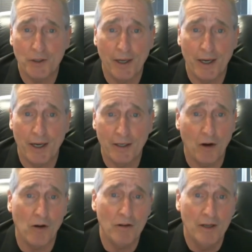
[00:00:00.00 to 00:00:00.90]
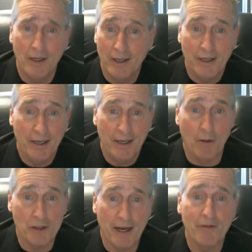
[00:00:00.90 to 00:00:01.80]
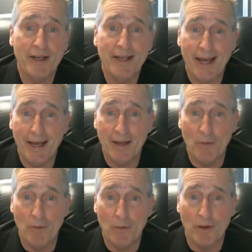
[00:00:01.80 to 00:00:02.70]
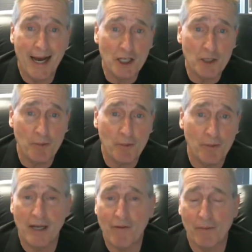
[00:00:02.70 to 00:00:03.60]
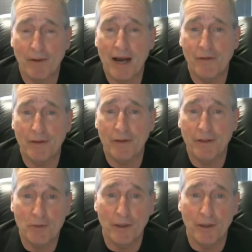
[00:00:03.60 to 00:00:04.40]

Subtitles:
You're on a call, I think, almost every day with hospitals and not-for-profit leaders.